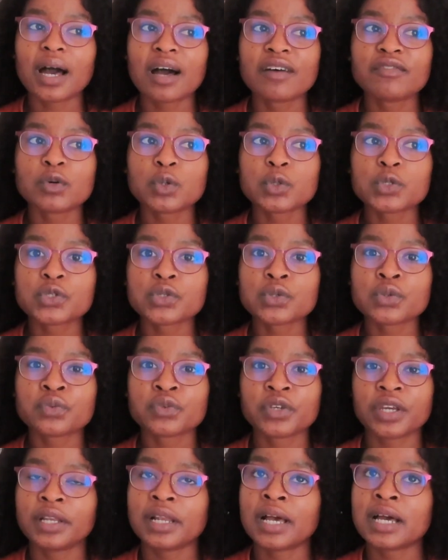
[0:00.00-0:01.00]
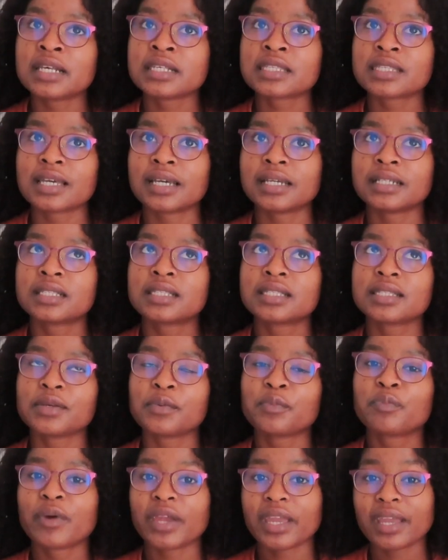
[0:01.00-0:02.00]
I've also realized that
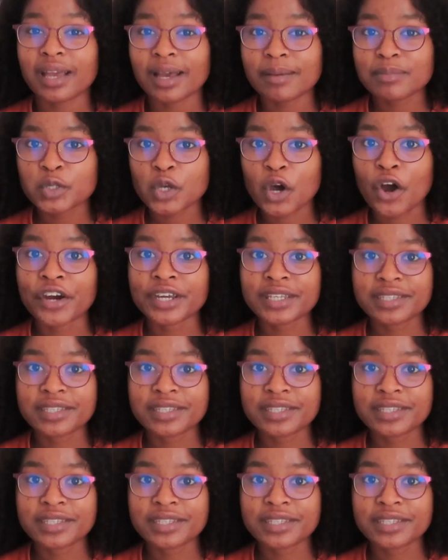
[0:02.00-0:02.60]
breakups are